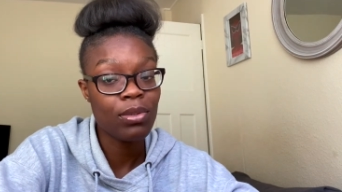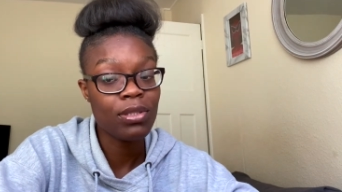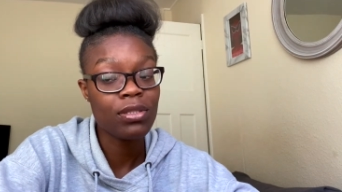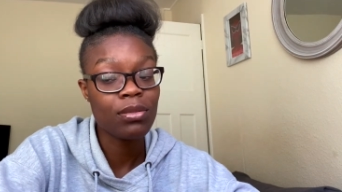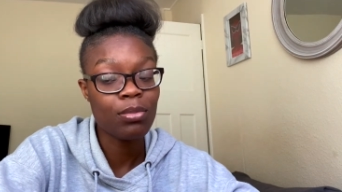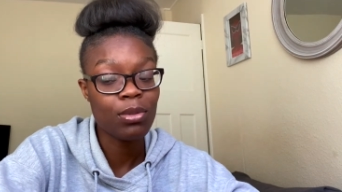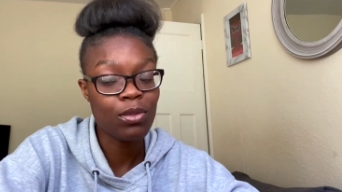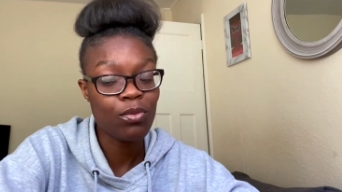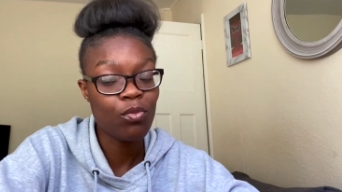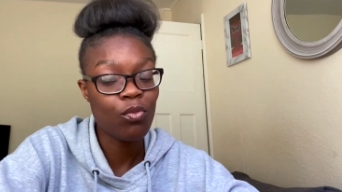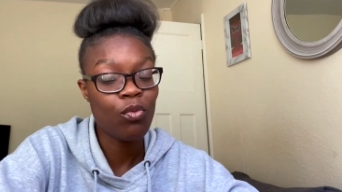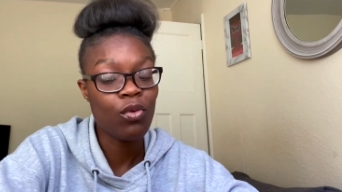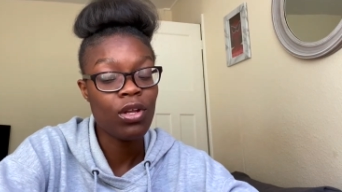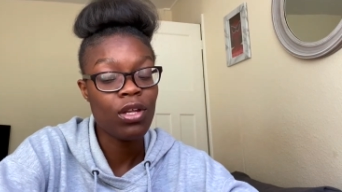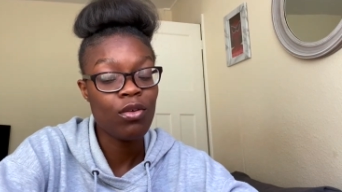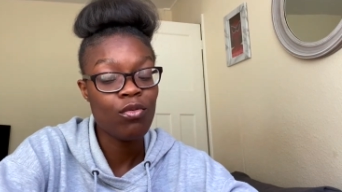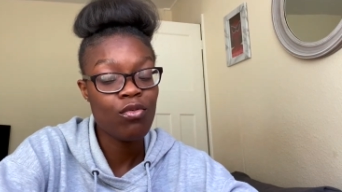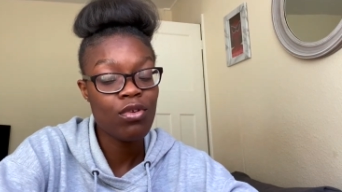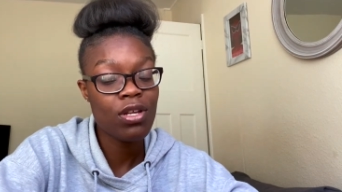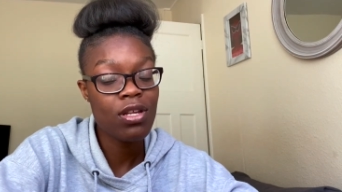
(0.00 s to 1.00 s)
It's a bit
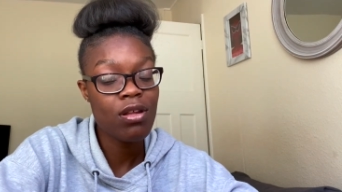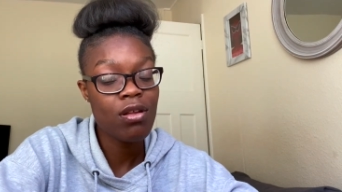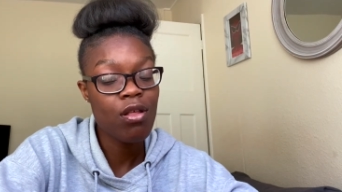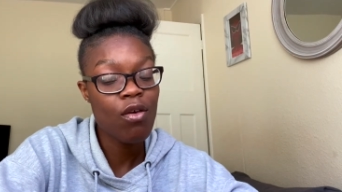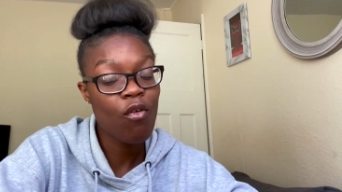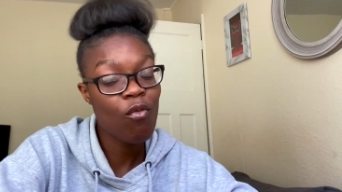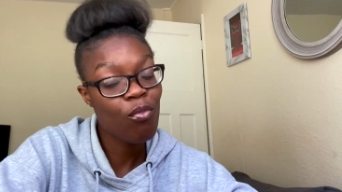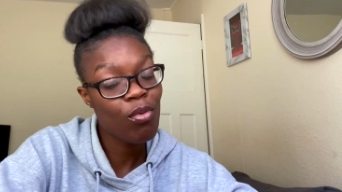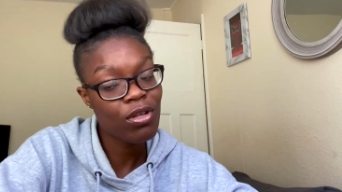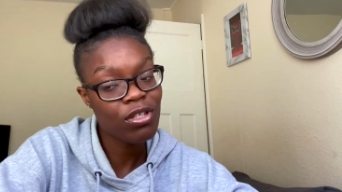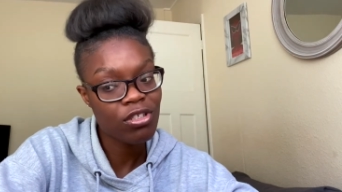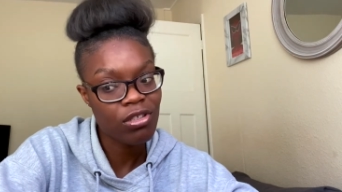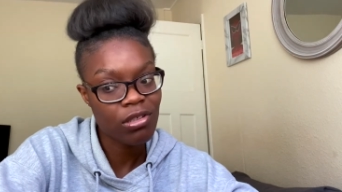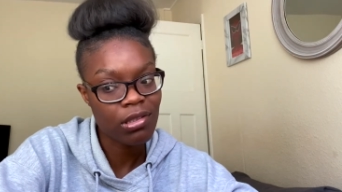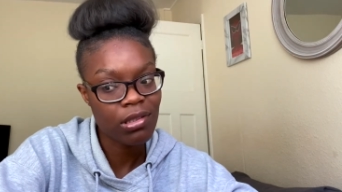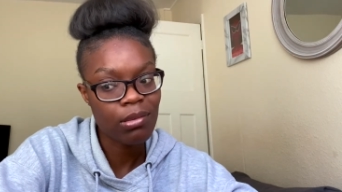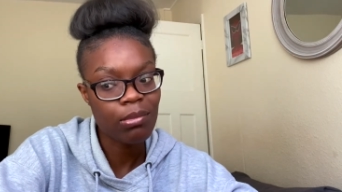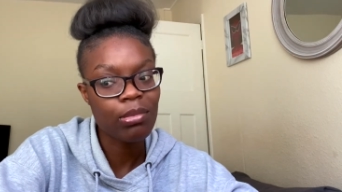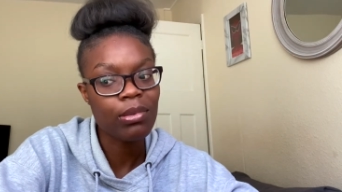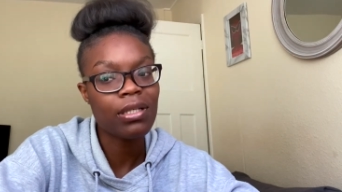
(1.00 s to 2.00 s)
really a lot of
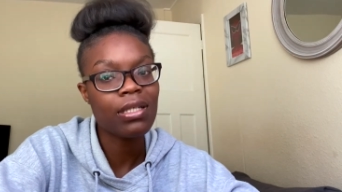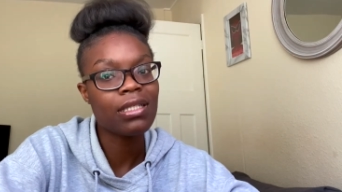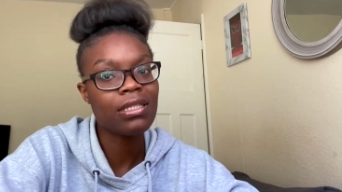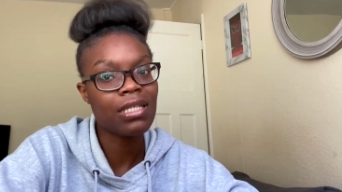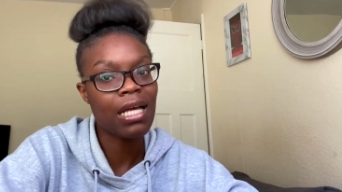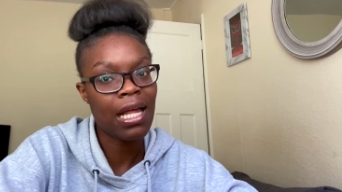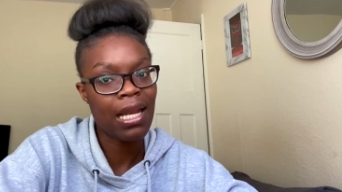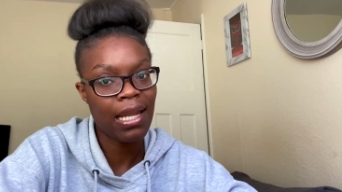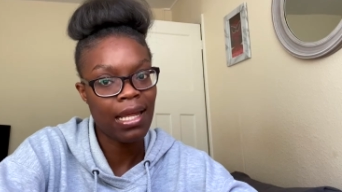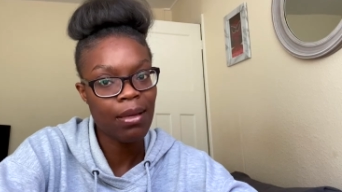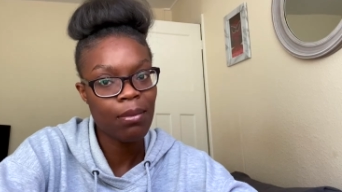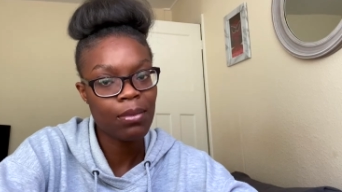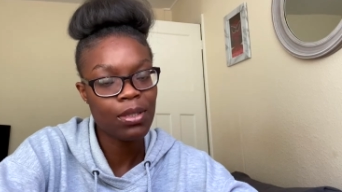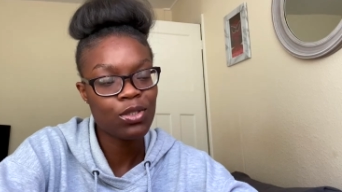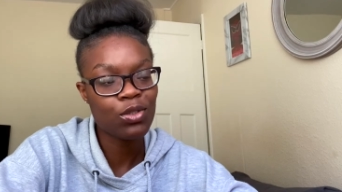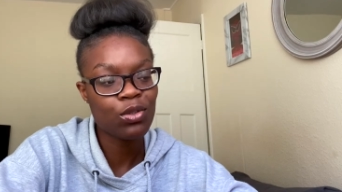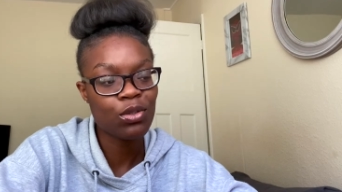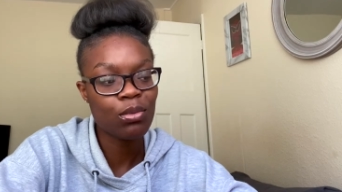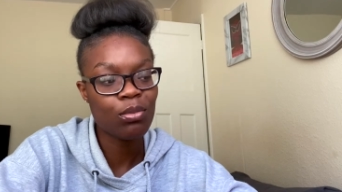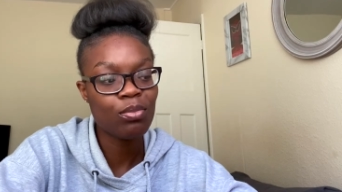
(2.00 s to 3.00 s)
pressure, but I like my
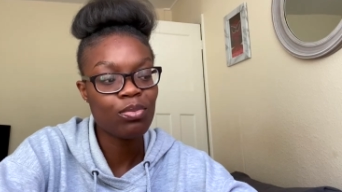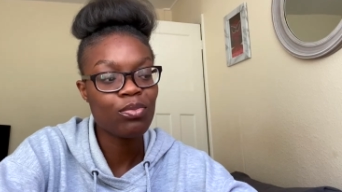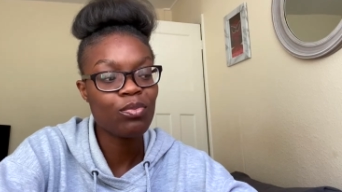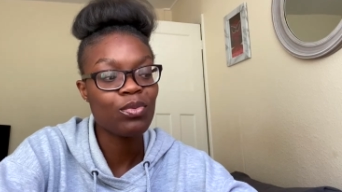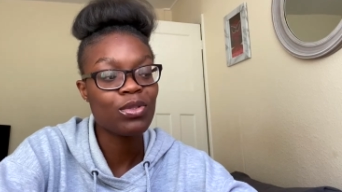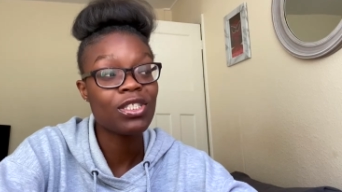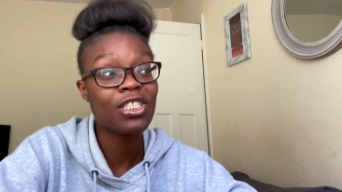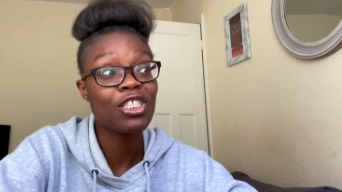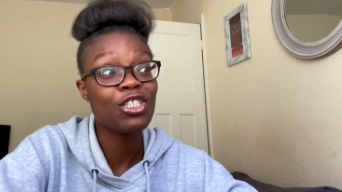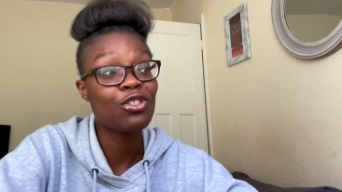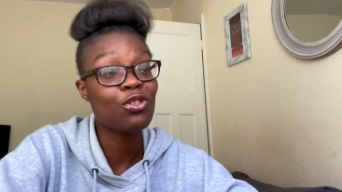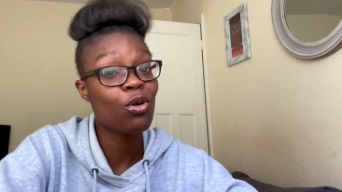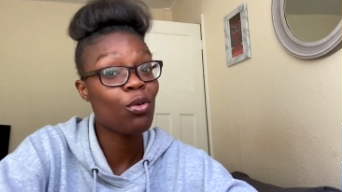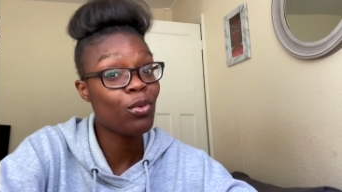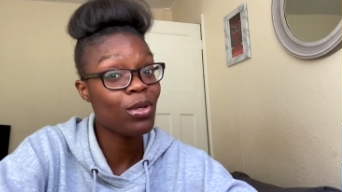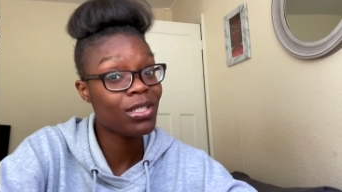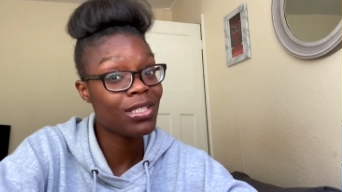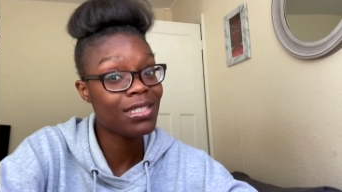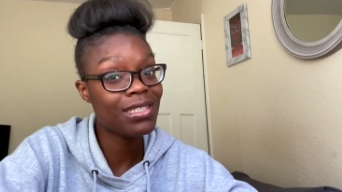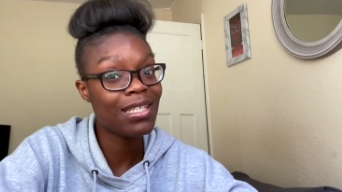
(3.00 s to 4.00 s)
job, which is so
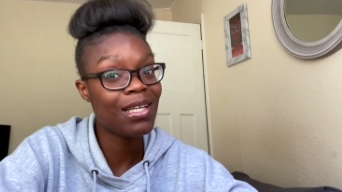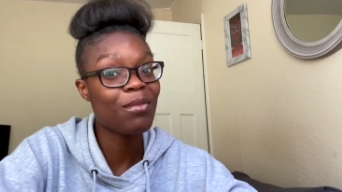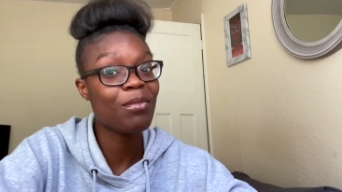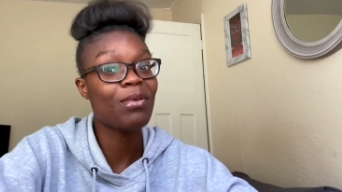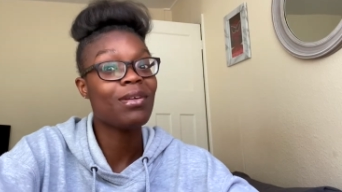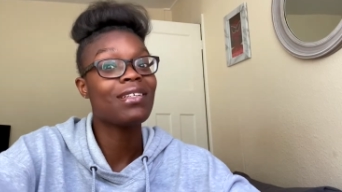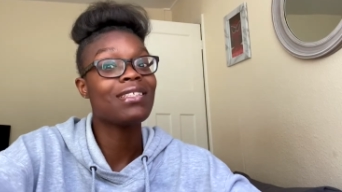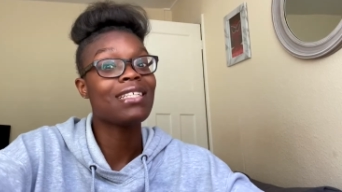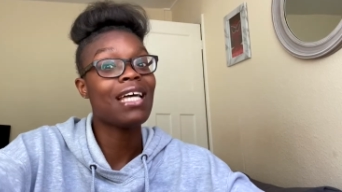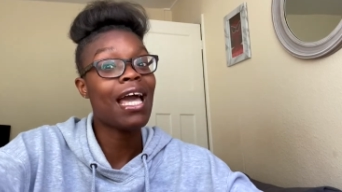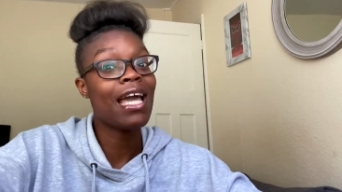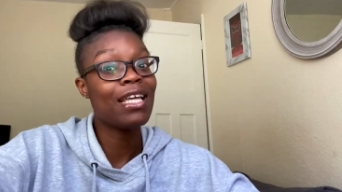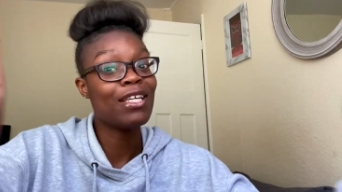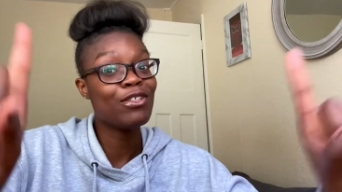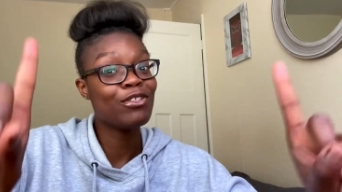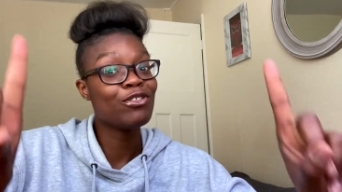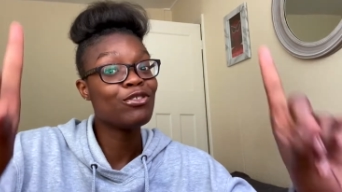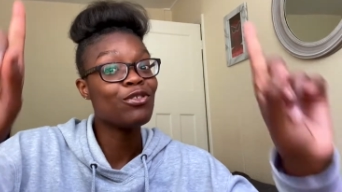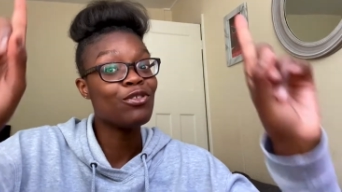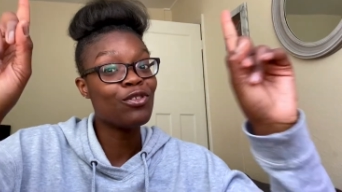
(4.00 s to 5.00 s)
weird to say because I
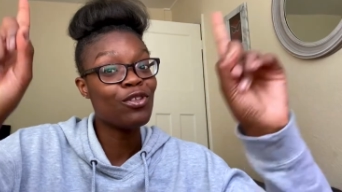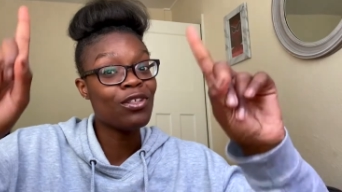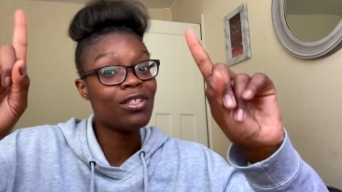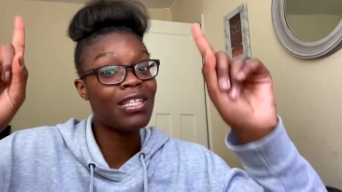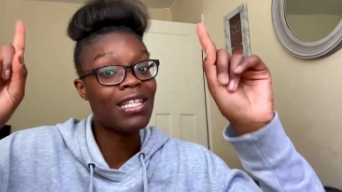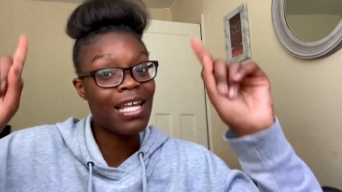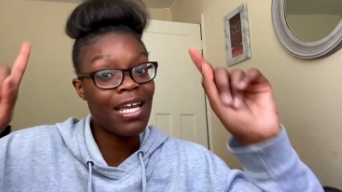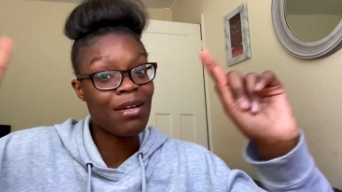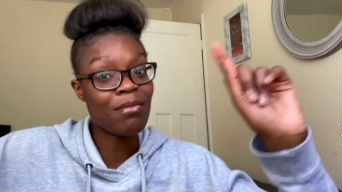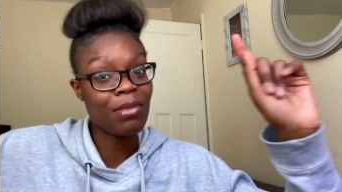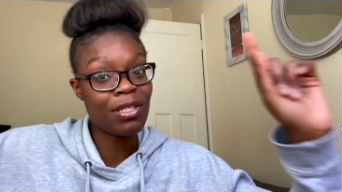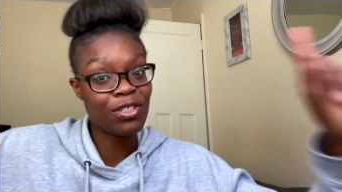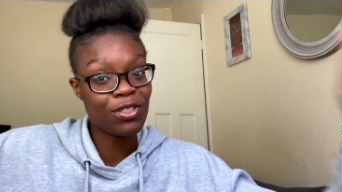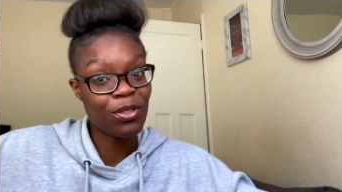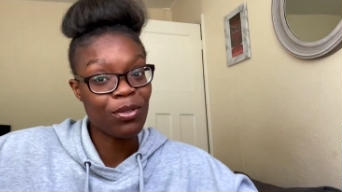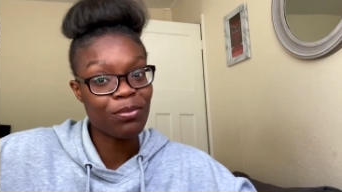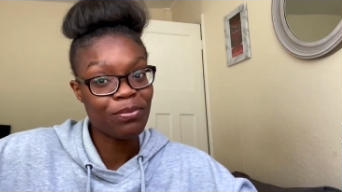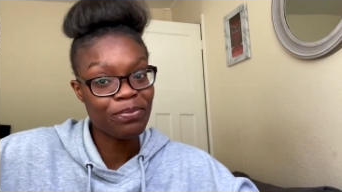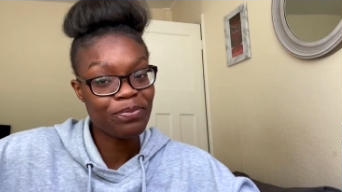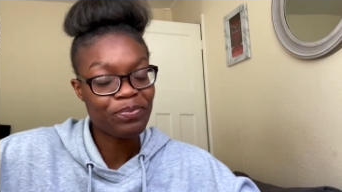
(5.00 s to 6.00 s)
used to not like my
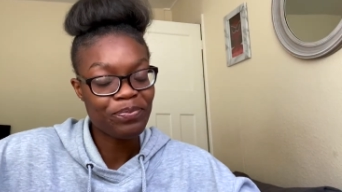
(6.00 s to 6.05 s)
job.